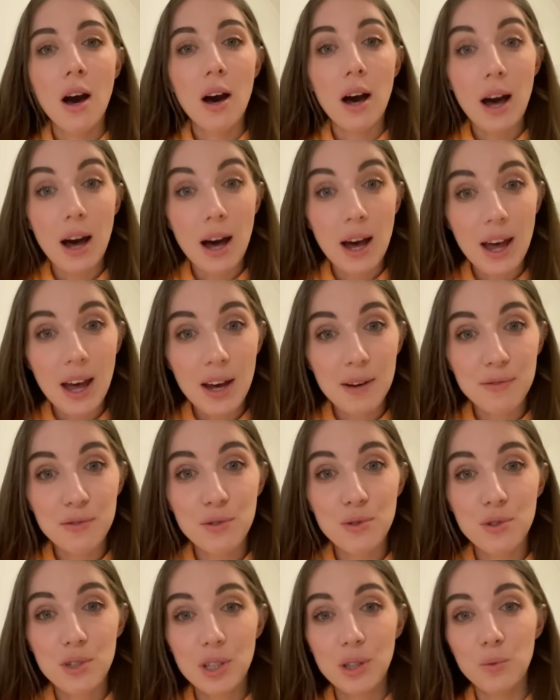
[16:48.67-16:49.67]
i have to
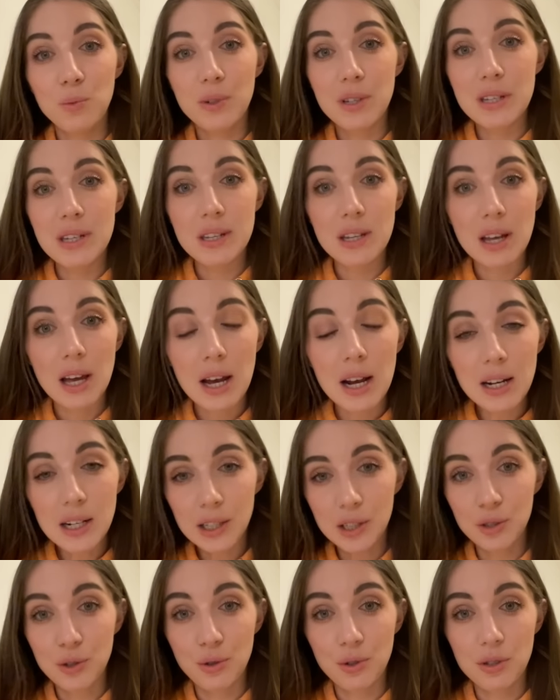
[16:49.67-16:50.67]
deal with
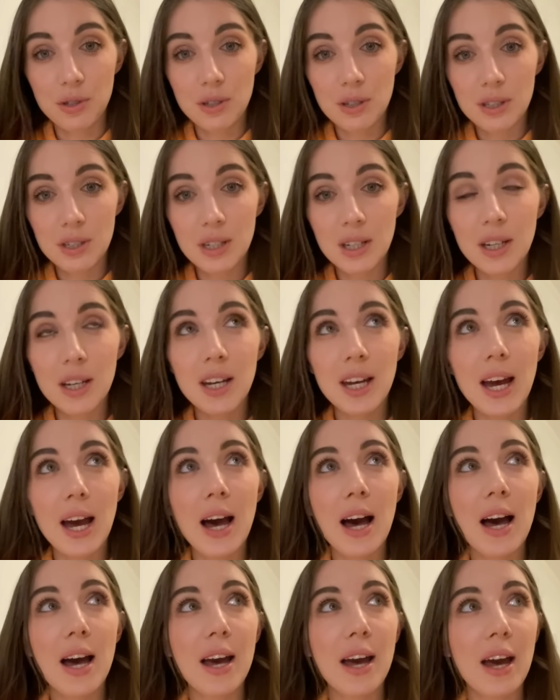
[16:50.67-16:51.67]
electricity
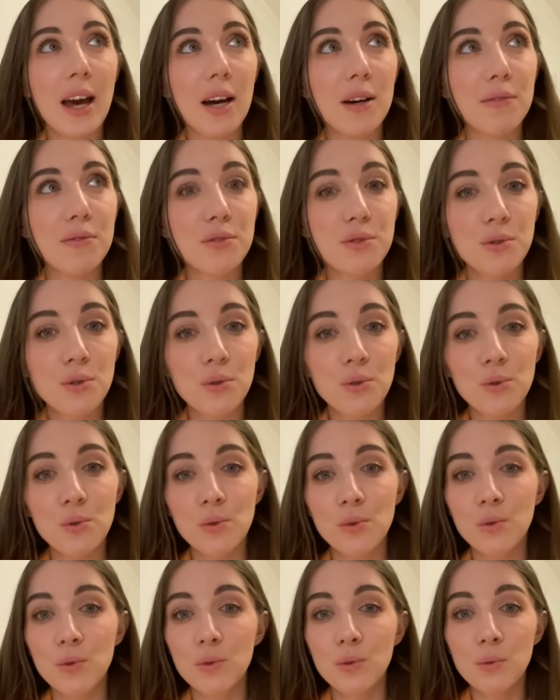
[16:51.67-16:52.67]
i have
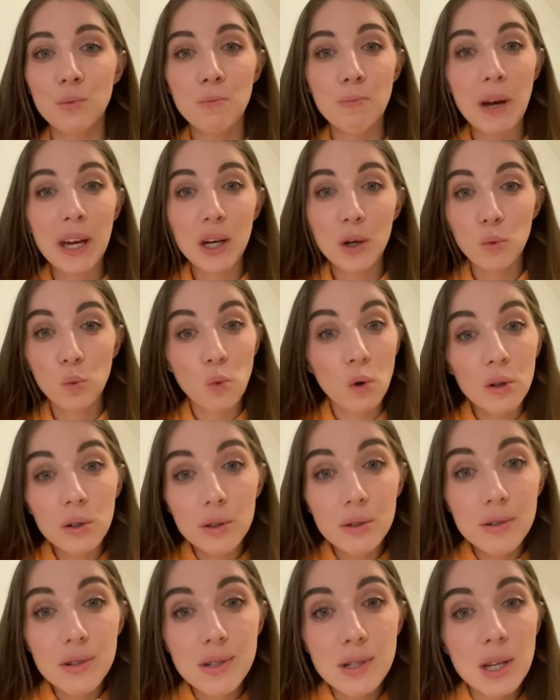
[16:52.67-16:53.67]
to make
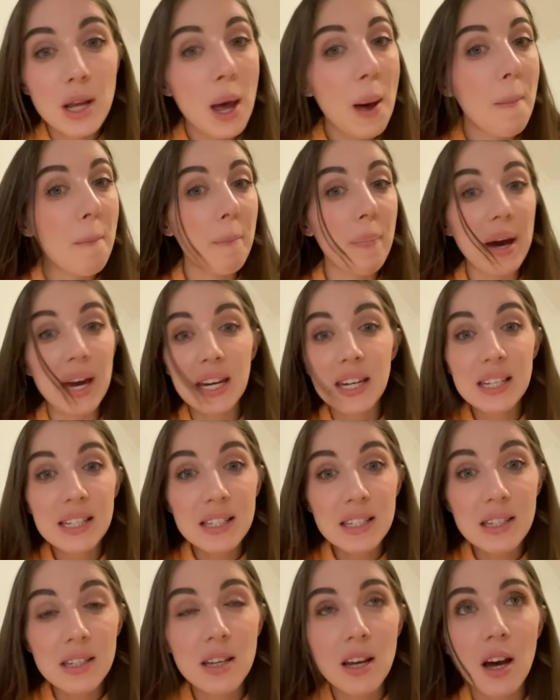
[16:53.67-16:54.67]
walls
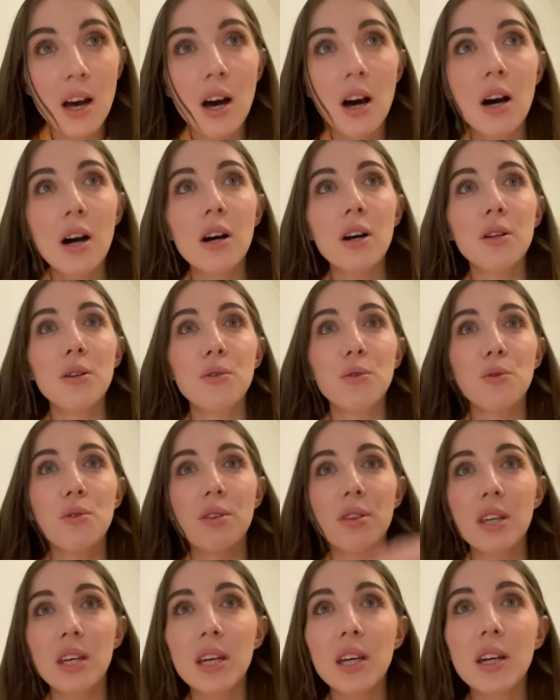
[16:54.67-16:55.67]
paint to
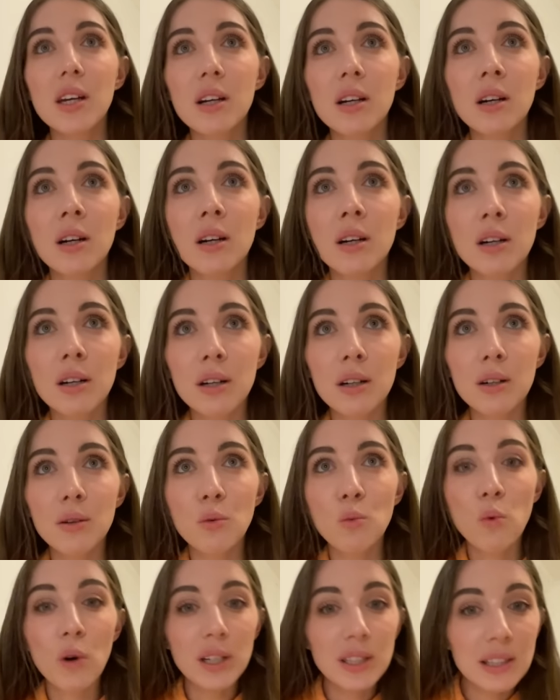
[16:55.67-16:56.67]
think uh,
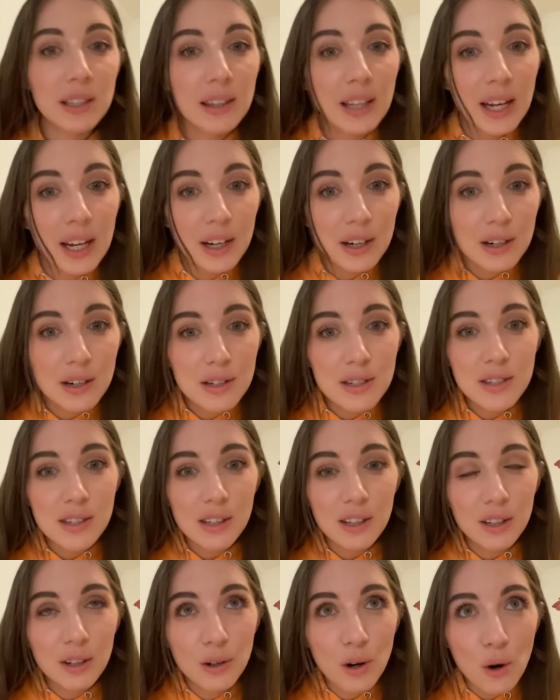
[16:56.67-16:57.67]
what layers
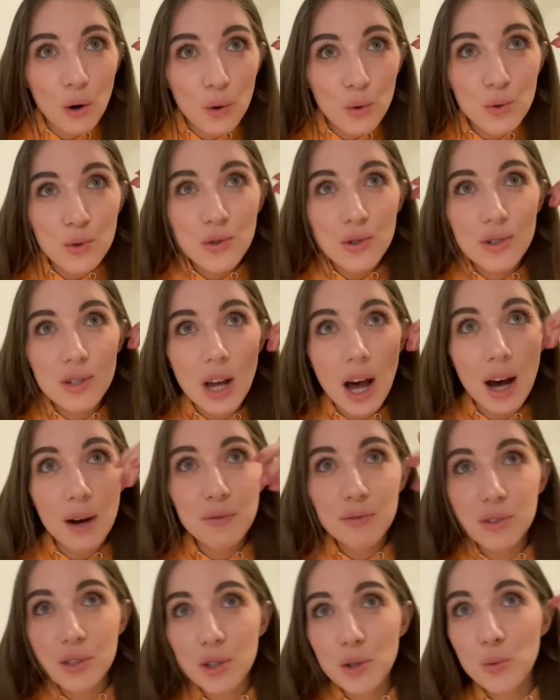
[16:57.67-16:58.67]
goes
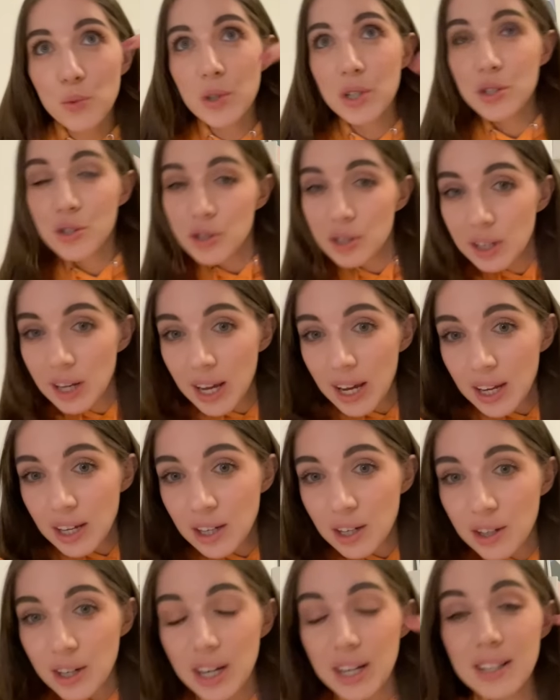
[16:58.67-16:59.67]
after which
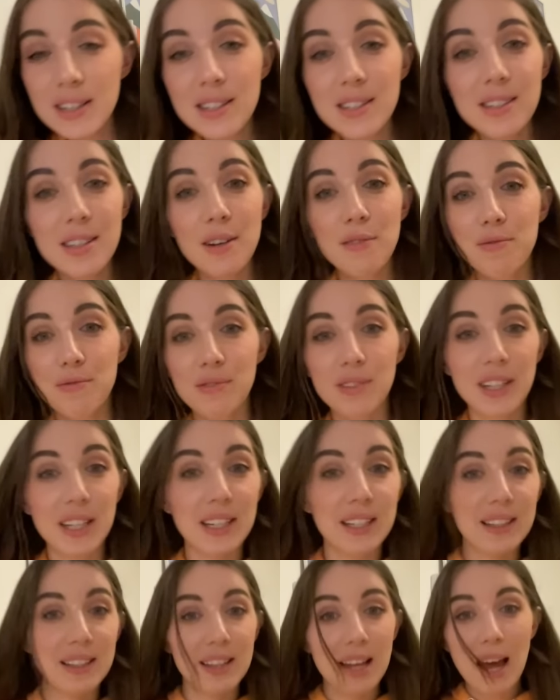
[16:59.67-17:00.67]
layer and stuff like
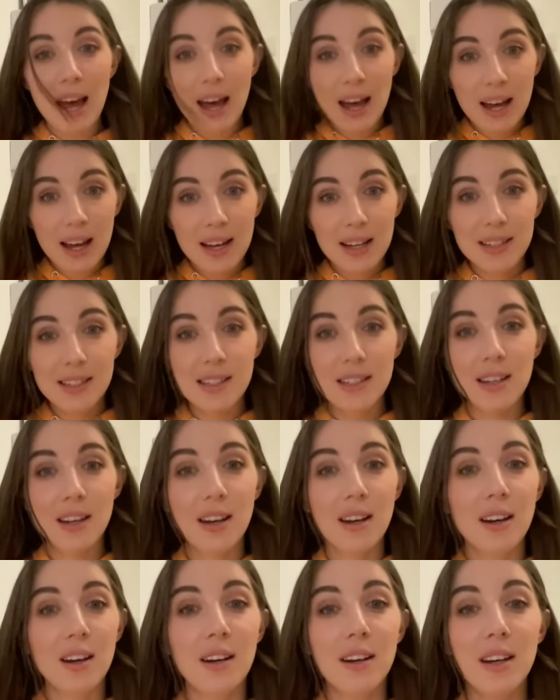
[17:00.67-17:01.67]
that
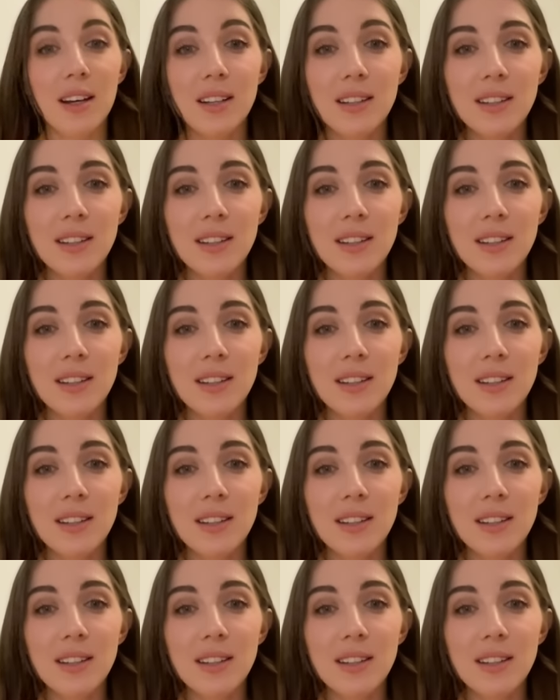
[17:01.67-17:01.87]
and